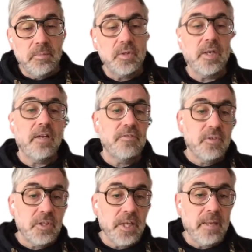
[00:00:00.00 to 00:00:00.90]

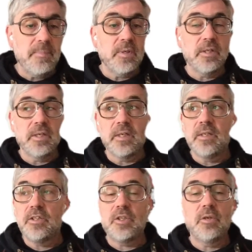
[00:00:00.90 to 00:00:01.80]
development goals by the
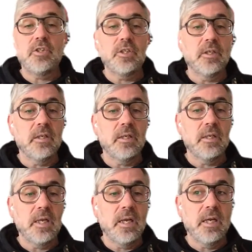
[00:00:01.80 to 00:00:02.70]
United Nations, the
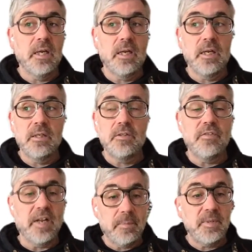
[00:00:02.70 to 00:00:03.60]
Sustainable
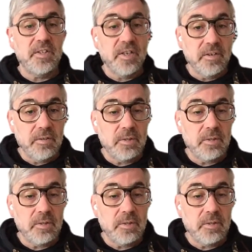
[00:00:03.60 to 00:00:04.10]
Development Goals.